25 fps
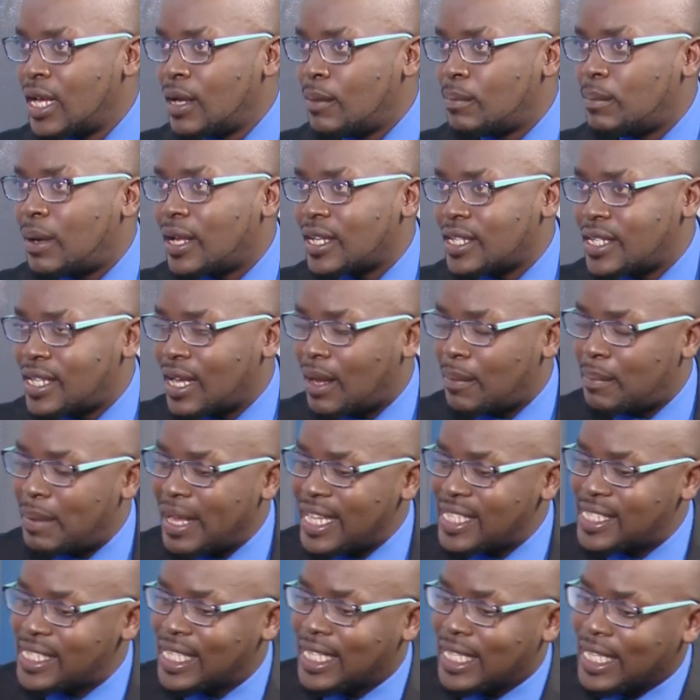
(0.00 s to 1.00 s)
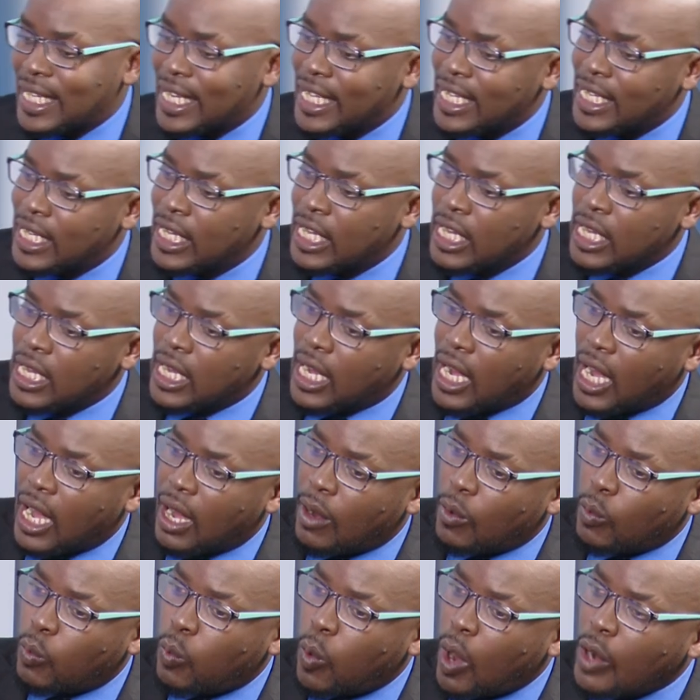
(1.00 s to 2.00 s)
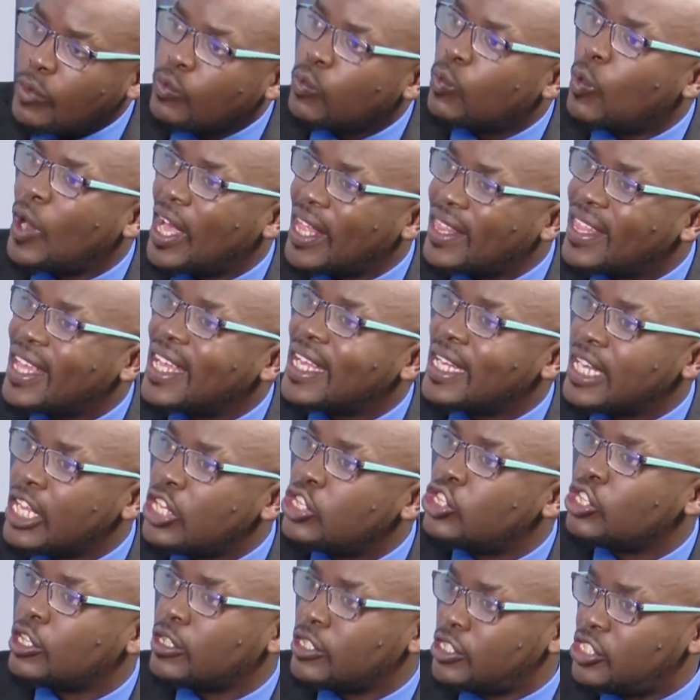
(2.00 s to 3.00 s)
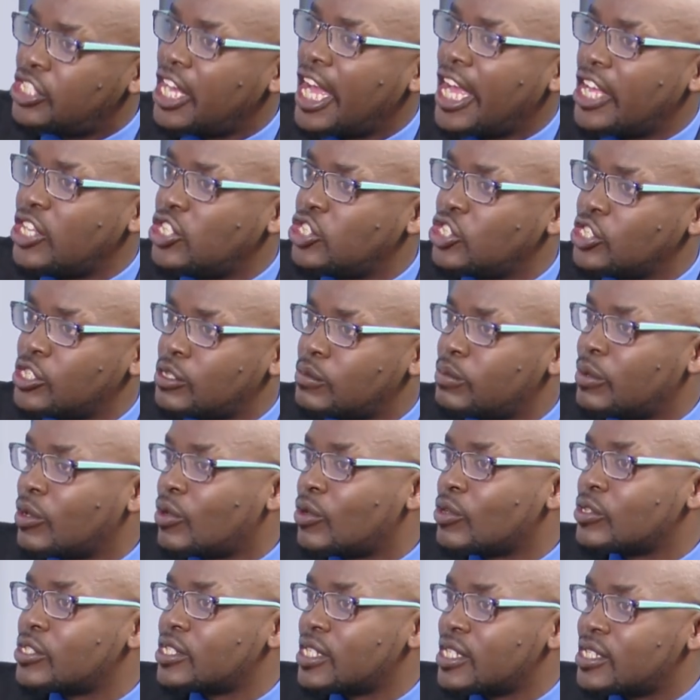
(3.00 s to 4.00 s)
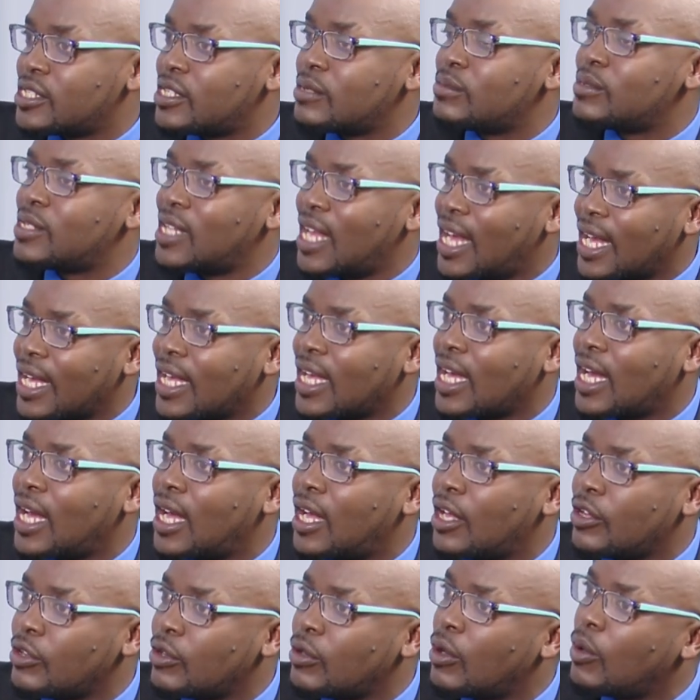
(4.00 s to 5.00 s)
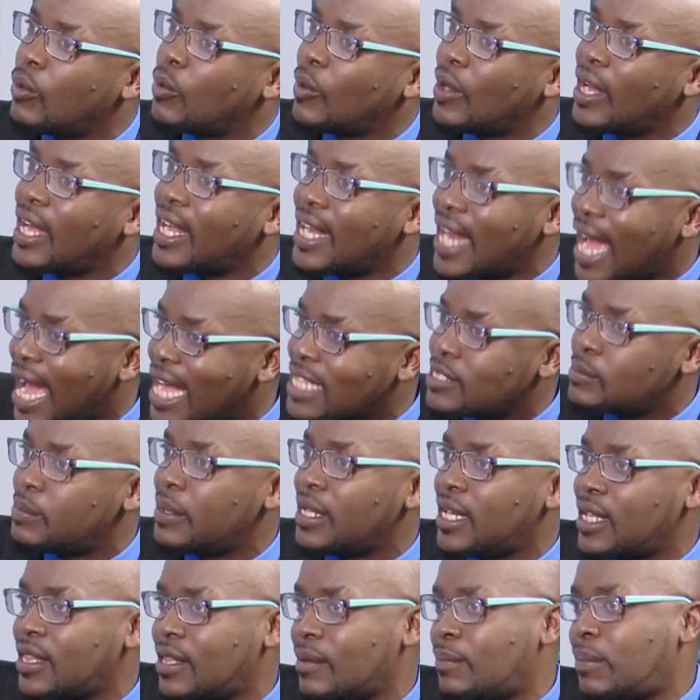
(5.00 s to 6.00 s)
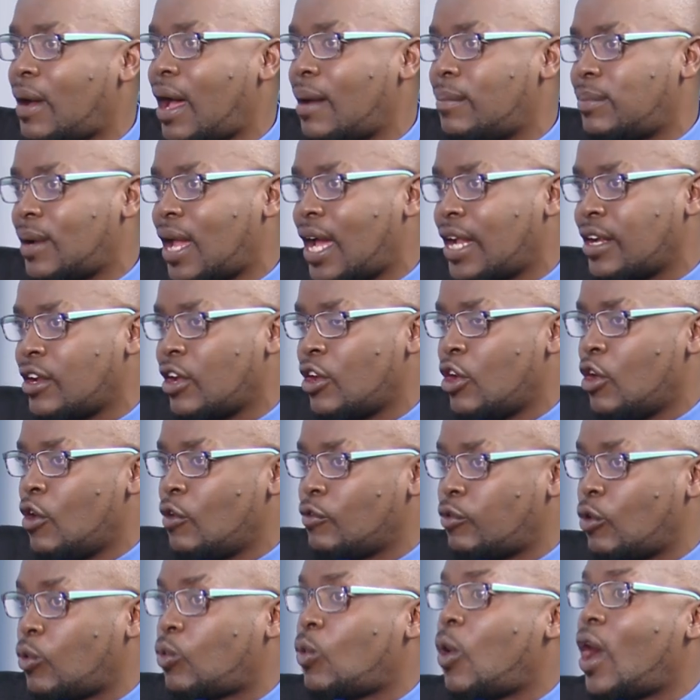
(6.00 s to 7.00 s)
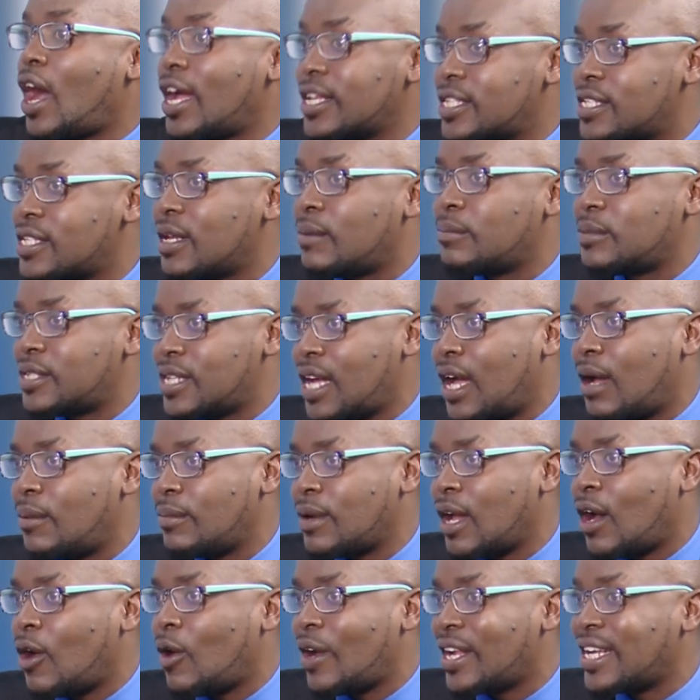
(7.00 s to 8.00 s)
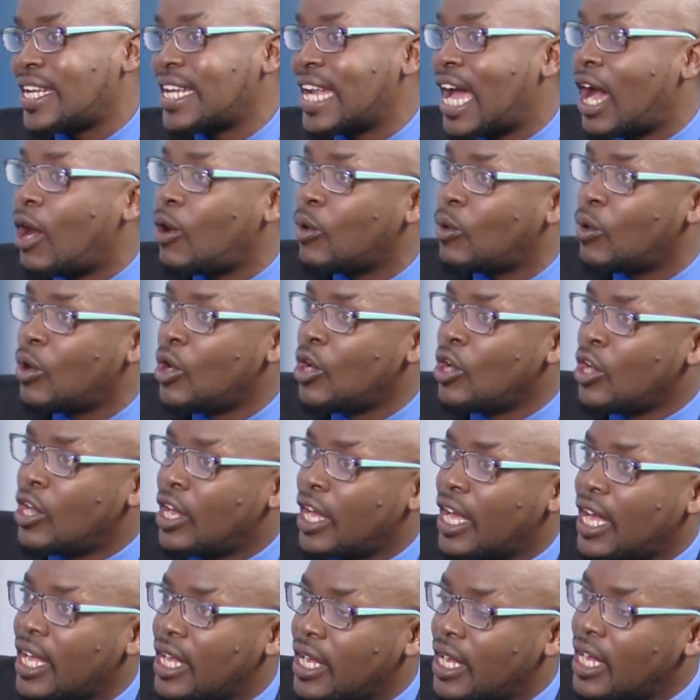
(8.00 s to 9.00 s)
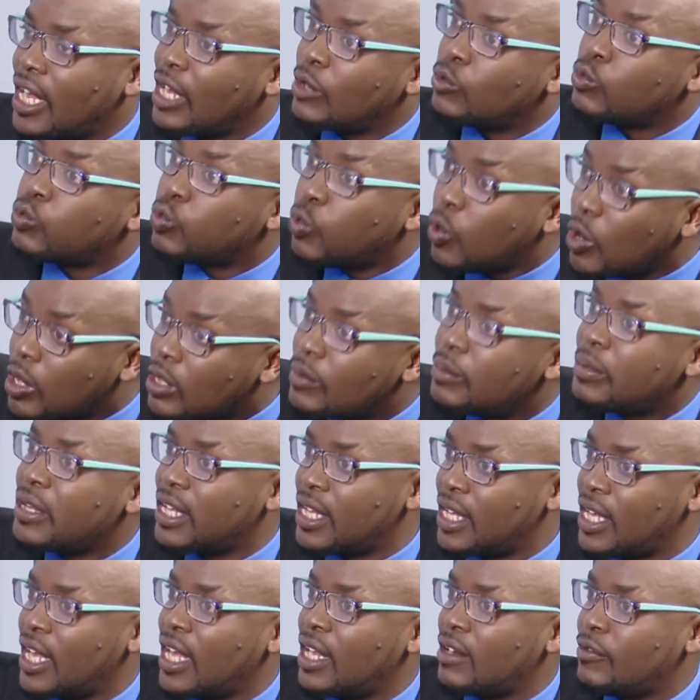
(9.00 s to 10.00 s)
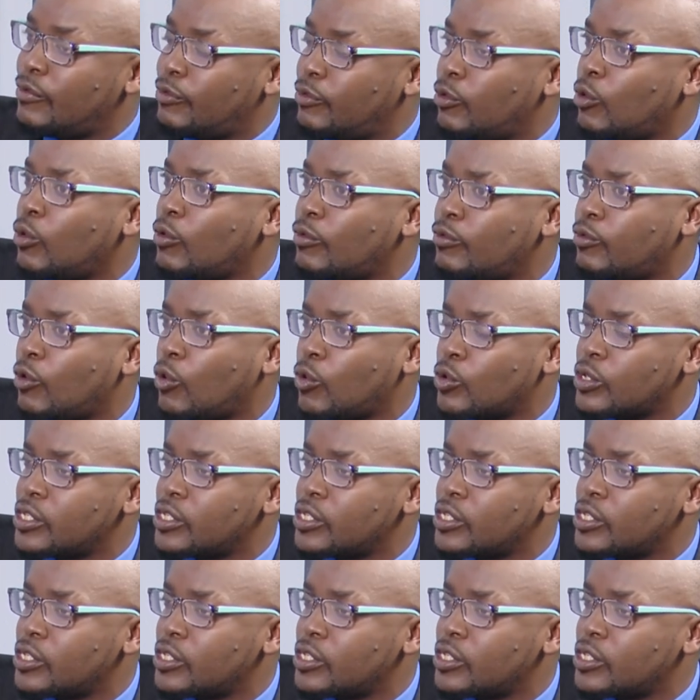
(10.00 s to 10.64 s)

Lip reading: But basically, what were the initial changes? Because it seems like you know, it has been in the pipeline for quite some time now, and now it will be in full force.